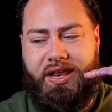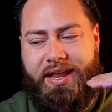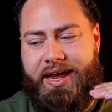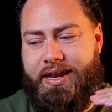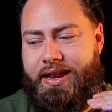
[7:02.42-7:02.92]

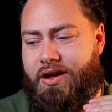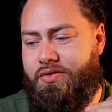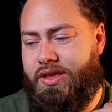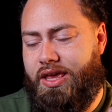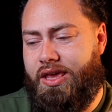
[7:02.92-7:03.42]
line it
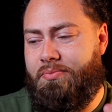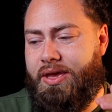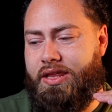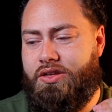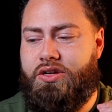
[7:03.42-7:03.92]
out again,
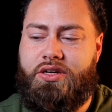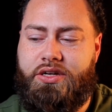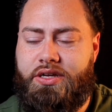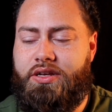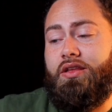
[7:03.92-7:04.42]
make it look
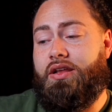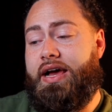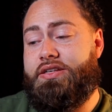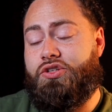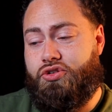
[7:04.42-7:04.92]
good. The
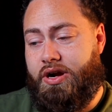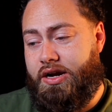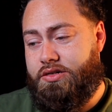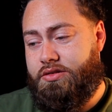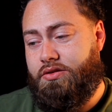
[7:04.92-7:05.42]
lines are
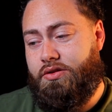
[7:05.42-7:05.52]
trash.